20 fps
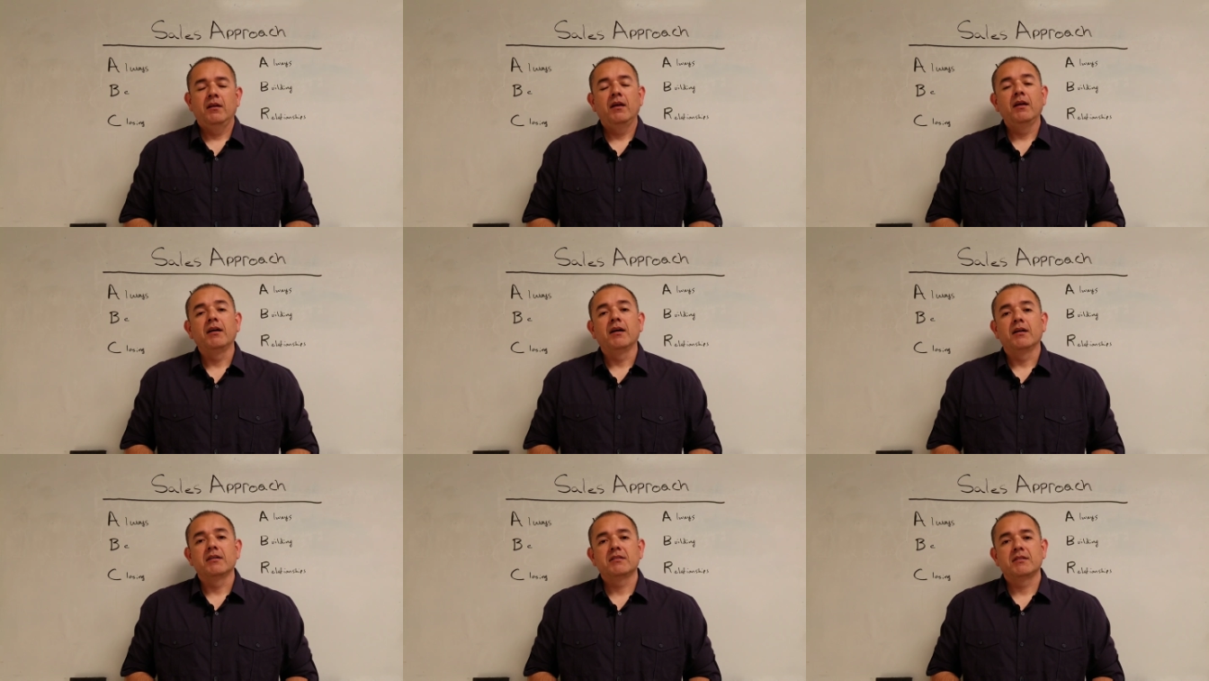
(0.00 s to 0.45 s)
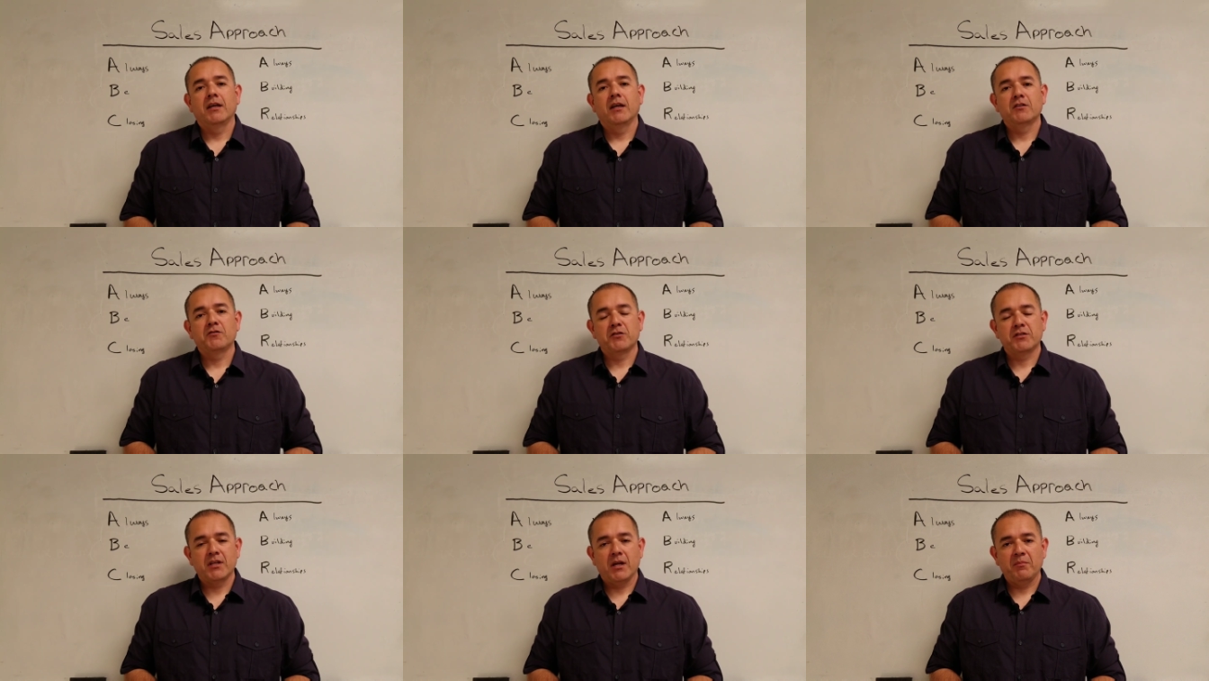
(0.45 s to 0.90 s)
Hey guys,
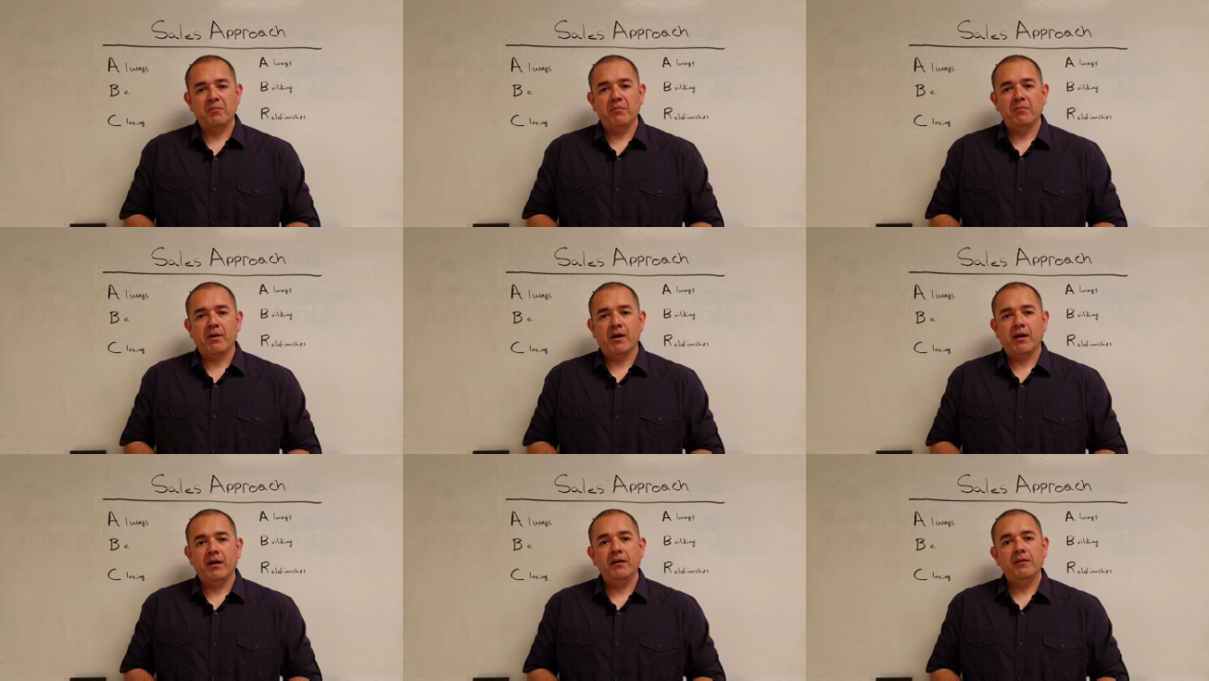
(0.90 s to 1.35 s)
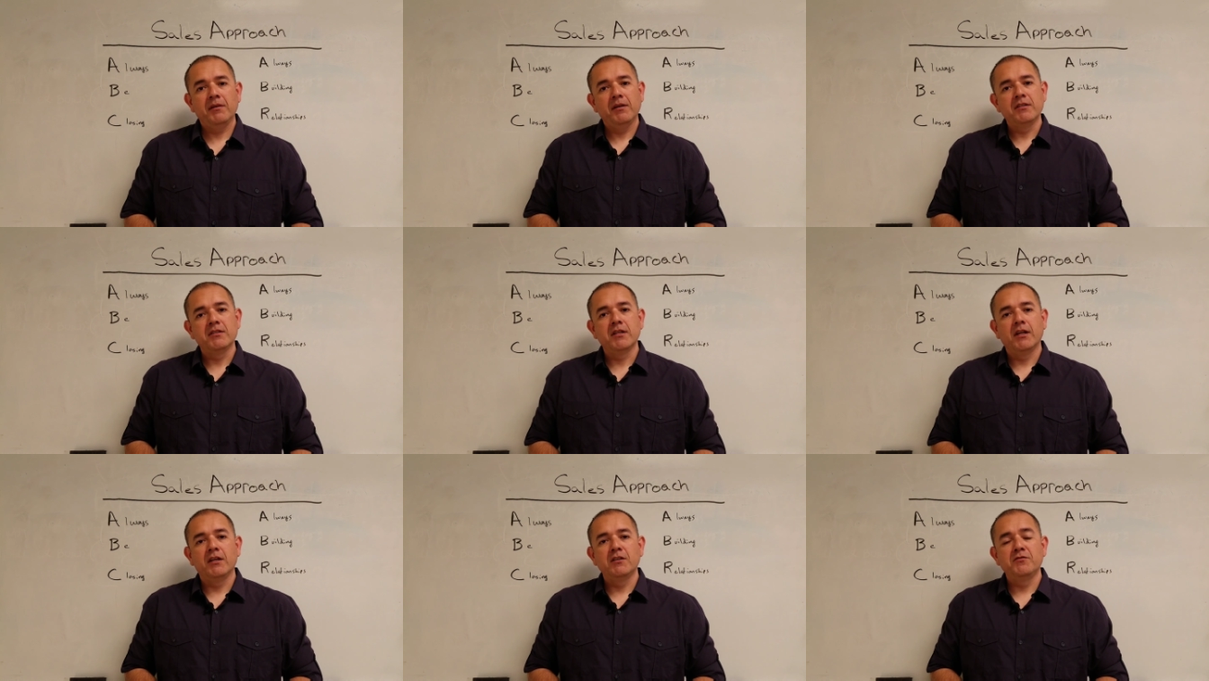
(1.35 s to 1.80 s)
thanks for stopping by.
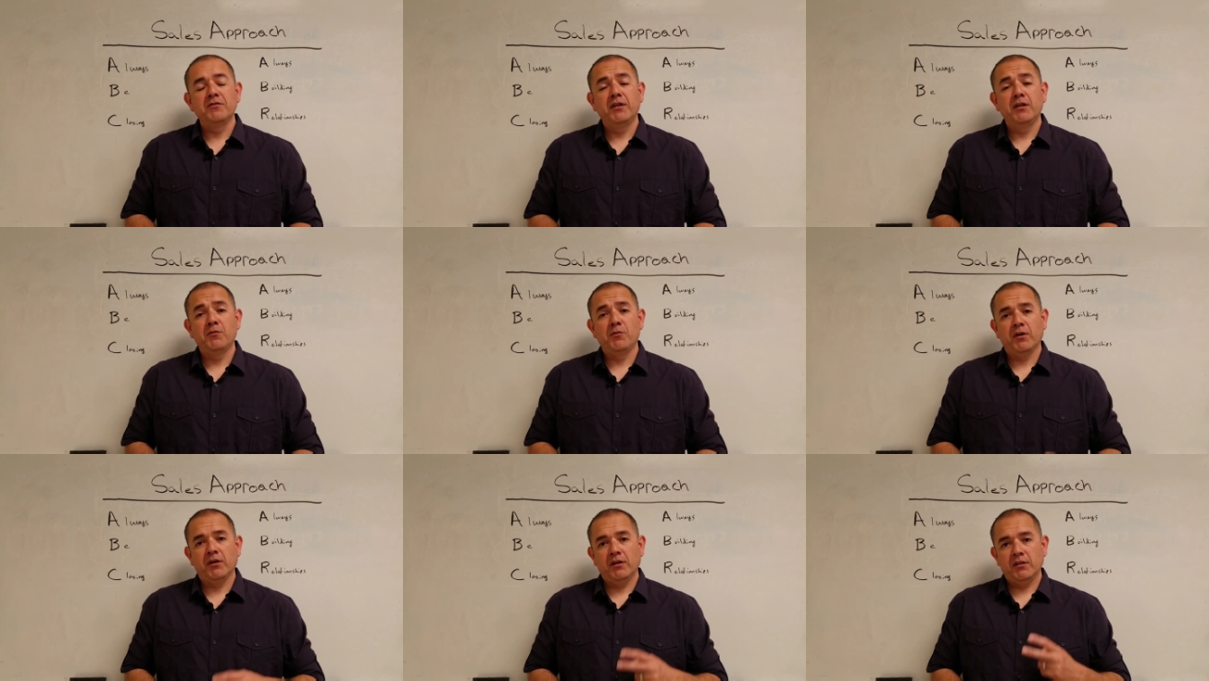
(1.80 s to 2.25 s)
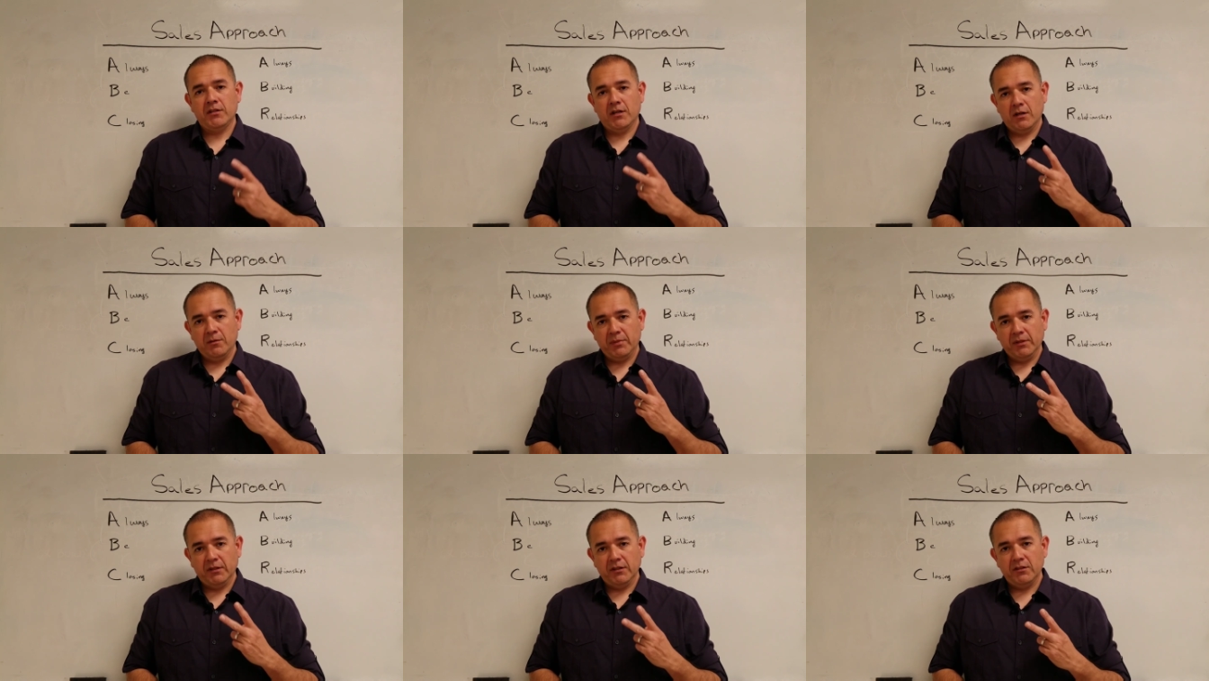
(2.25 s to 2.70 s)
In today's video, we're going to
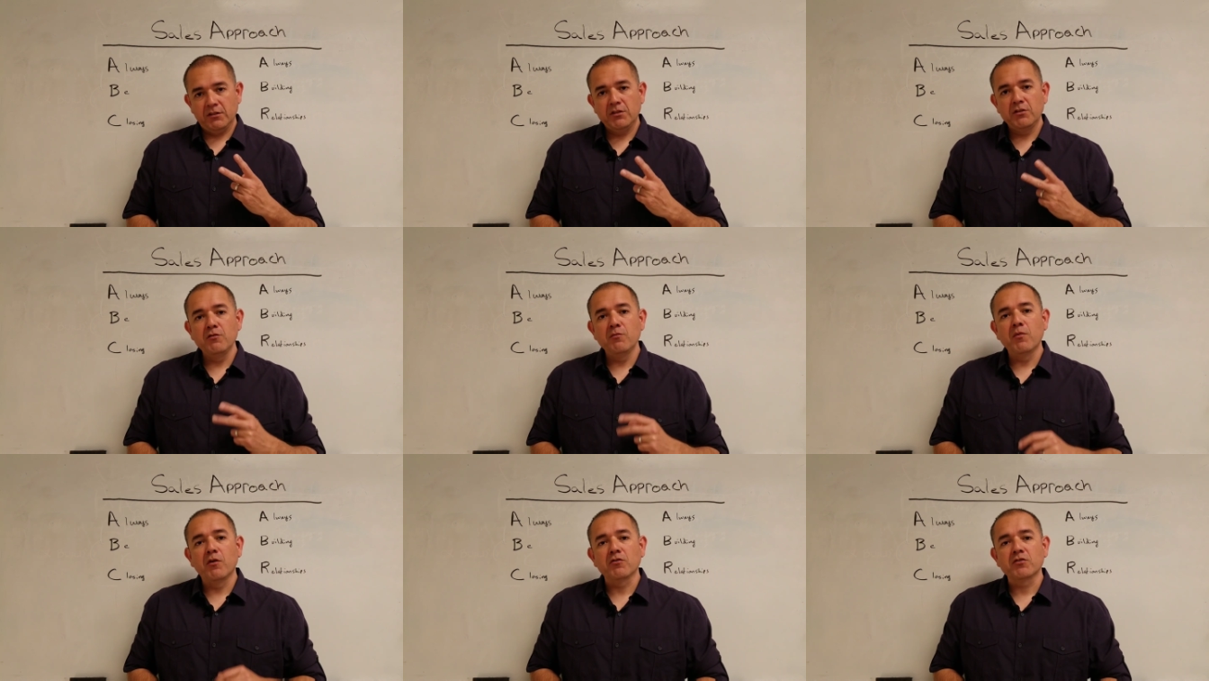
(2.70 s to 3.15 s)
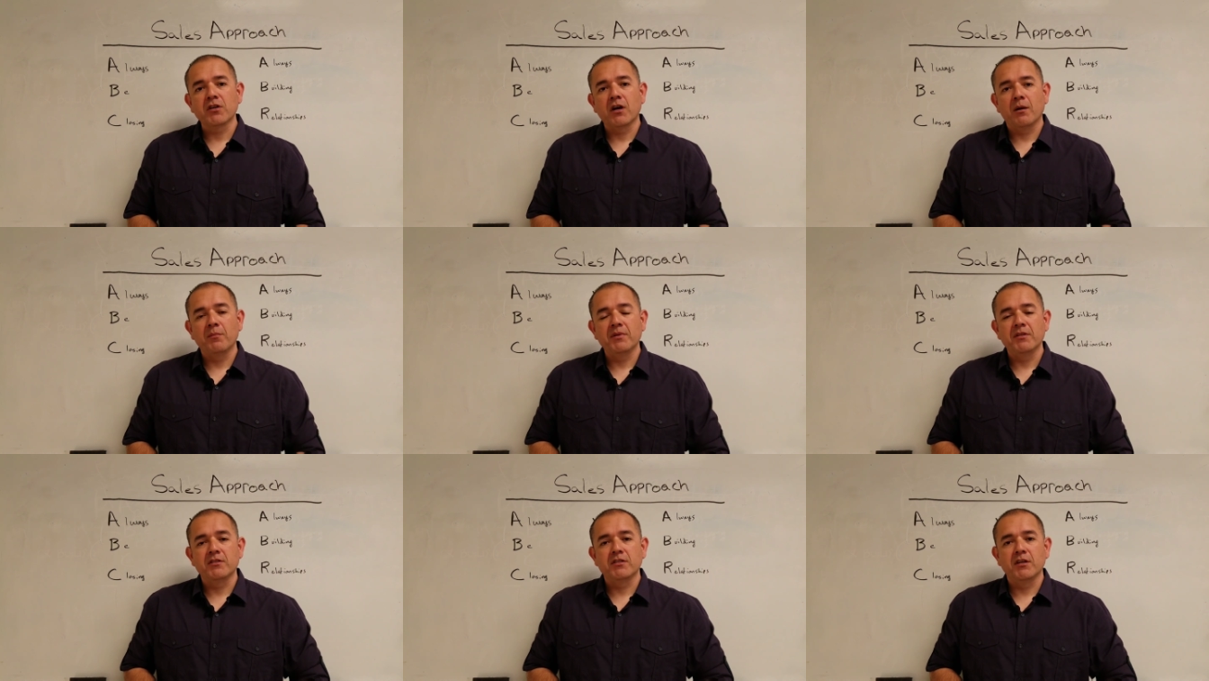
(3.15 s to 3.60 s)
talk about the two most
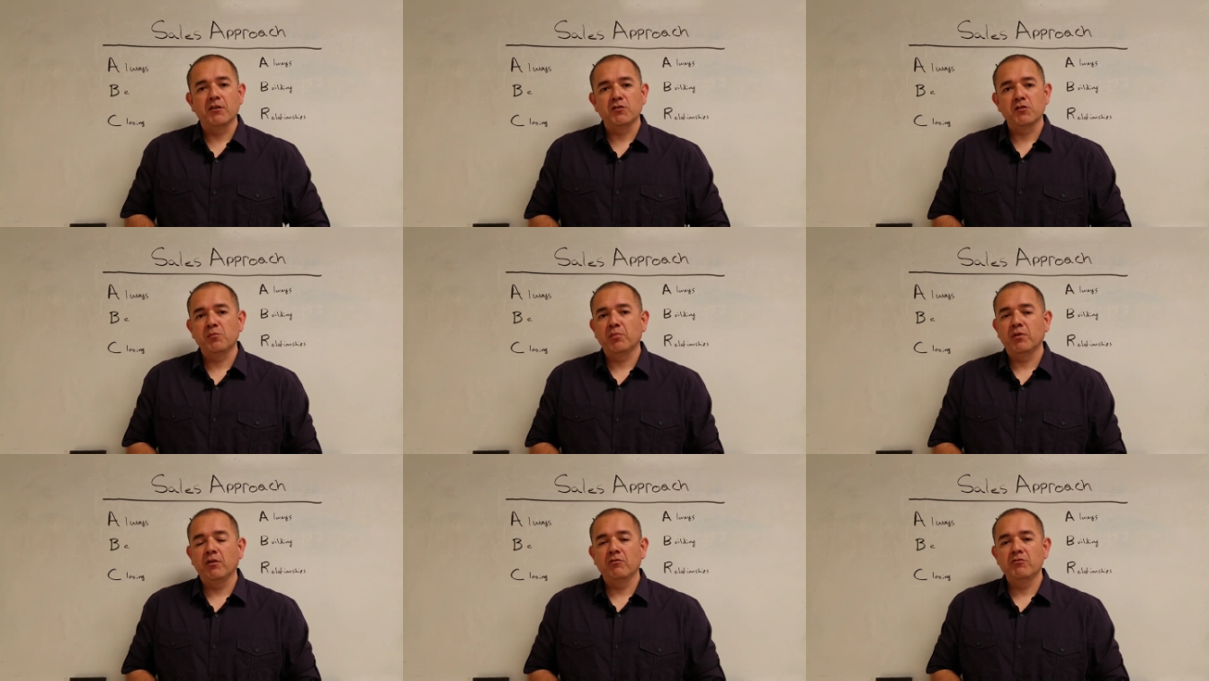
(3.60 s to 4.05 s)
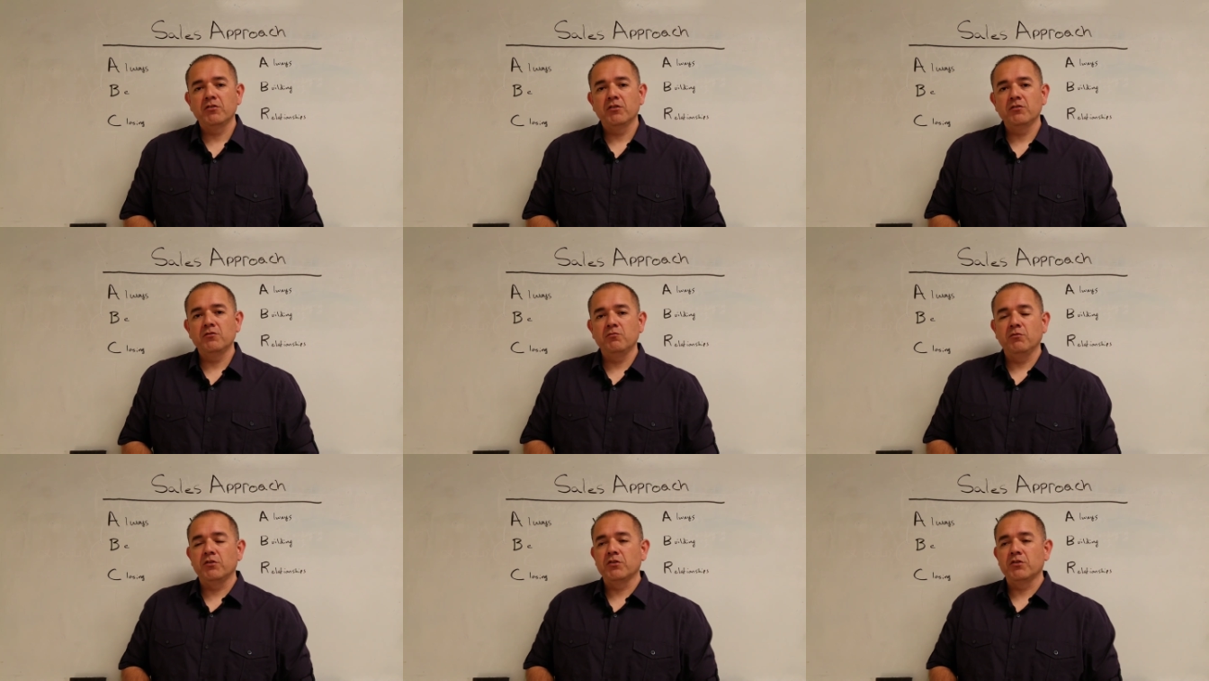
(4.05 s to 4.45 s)
common sales approaches,